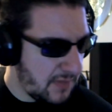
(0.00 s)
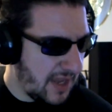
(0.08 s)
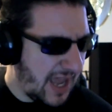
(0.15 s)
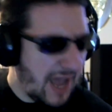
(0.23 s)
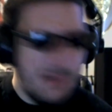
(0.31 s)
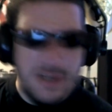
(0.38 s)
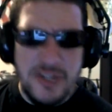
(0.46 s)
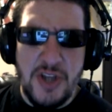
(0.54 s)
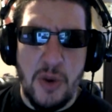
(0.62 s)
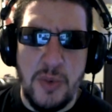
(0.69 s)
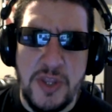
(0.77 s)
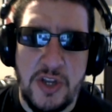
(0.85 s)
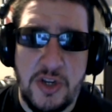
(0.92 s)
I'm going to
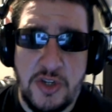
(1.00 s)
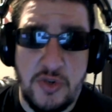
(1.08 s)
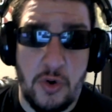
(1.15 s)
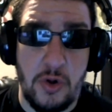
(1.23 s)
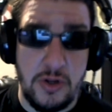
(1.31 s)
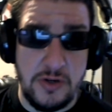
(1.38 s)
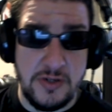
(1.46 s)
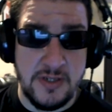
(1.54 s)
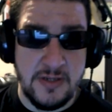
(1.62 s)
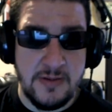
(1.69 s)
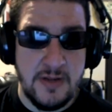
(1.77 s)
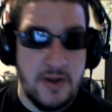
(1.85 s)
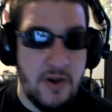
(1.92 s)
start with the controllers.
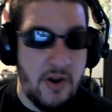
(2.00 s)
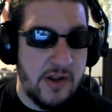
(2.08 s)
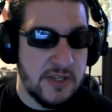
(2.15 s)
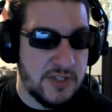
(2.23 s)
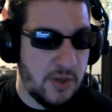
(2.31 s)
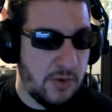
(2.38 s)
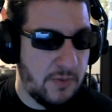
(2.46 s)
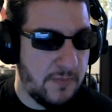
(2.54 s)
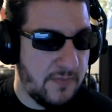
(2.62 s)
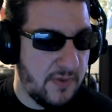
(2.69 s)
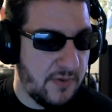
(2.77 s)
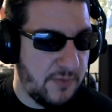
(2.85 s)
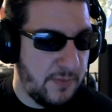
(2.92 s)
So,
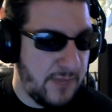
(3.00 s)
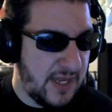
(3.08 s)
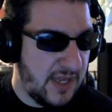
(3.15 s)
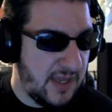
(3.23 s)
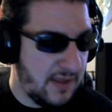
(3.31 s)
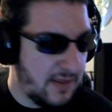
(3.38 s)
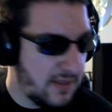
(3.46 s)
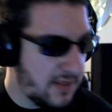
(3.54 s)
for me,